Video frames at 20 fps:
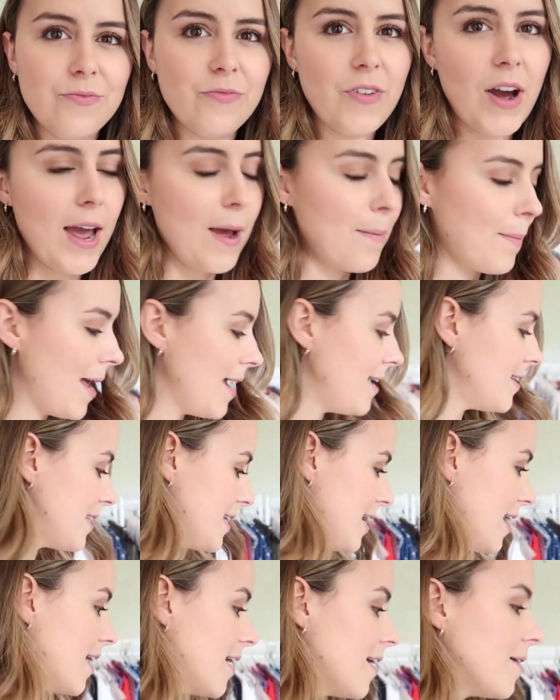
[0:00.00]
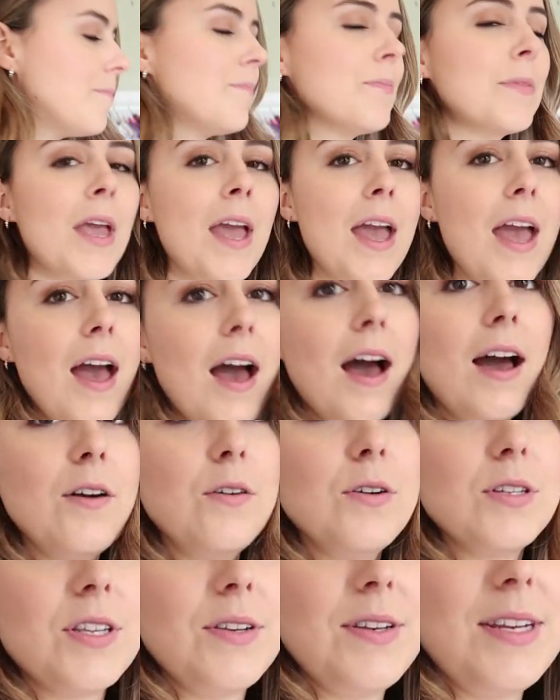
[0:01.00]
fireplace here. I
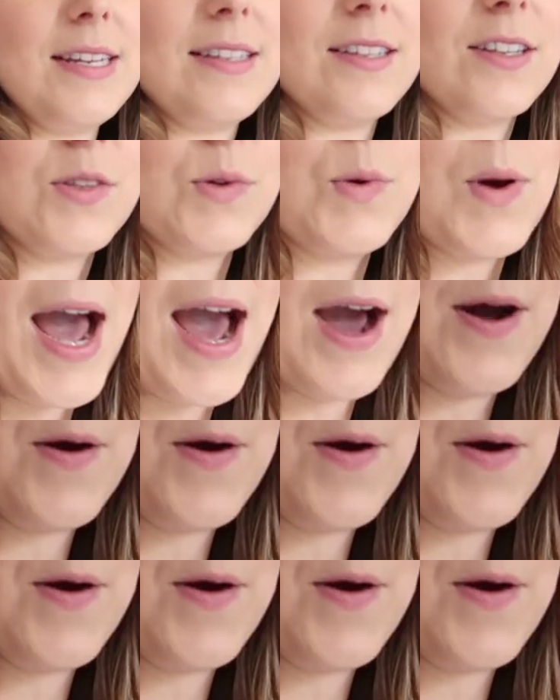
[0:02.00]
also need to sort